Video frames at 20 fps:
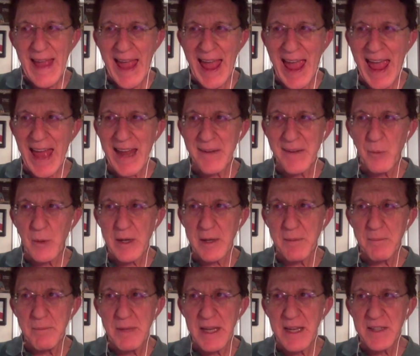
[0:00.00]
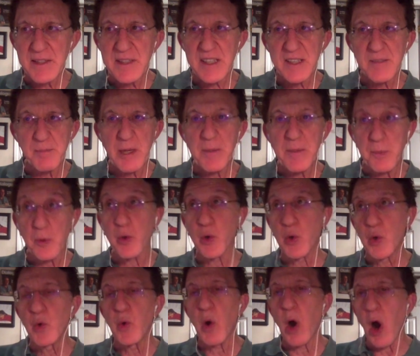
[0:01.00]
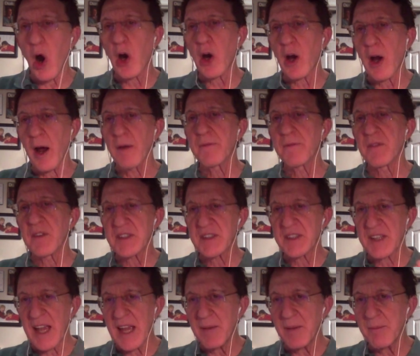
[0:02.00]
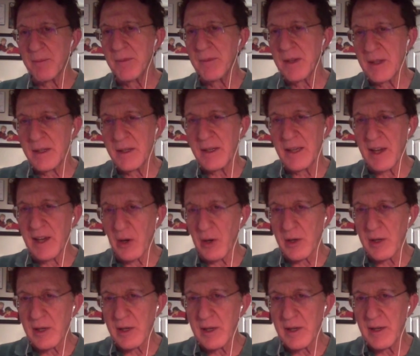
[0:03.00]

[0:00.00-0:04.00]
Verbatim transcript: And what it means is people who are of the same ilk.